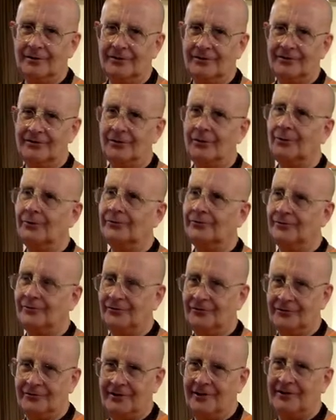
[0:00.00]

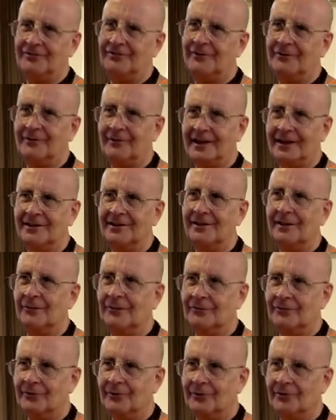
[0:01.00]
soldiers dressed in red
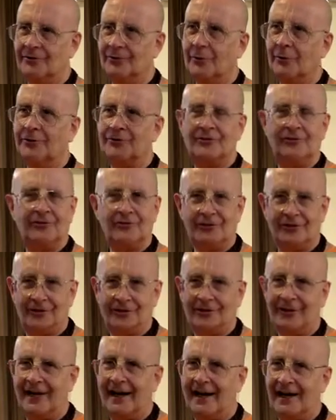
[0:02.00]
coats with torches in
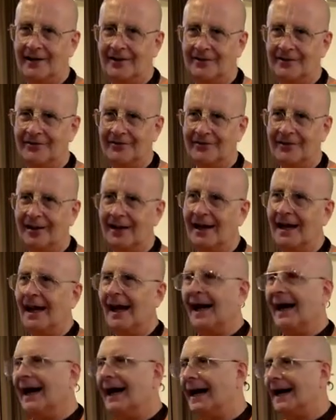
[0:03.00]
their hands,
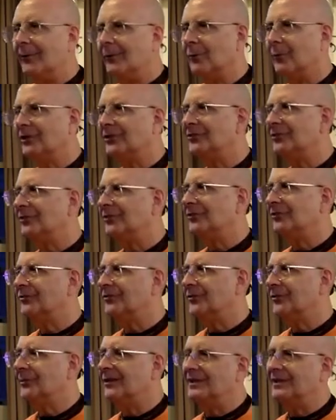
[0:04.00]
which is from the